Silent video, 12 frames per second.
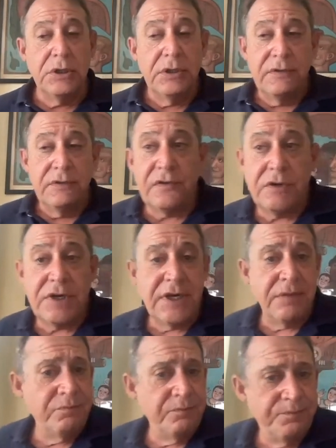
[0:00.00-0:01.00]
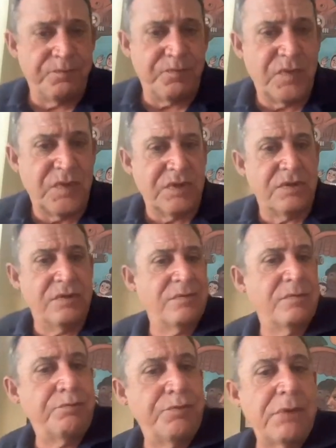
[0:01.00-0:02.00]
So I'm
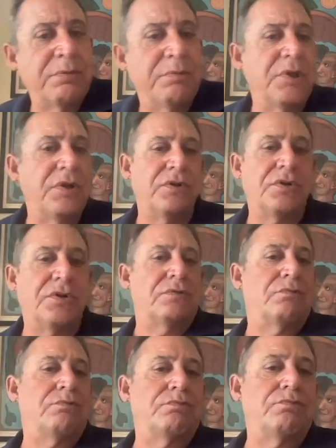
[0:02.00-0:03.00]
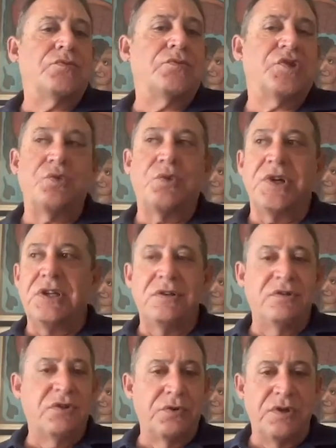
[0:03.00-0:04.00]
probably 20,
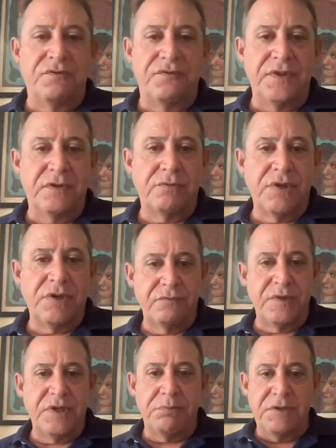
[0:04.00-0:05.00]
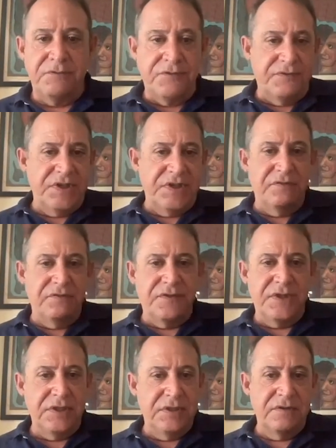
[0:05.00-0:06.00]
30 feet away from them at 15
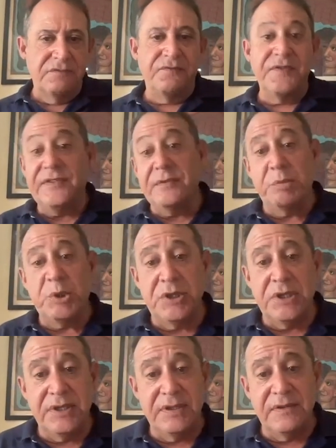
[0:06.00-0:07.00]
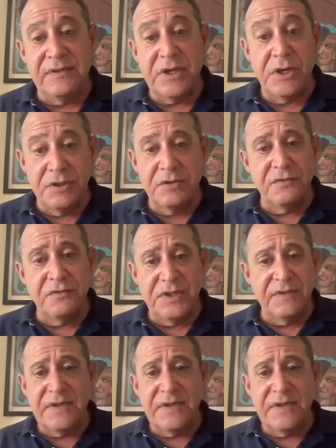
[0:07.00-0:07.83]
feet. The visibility is 100 feet.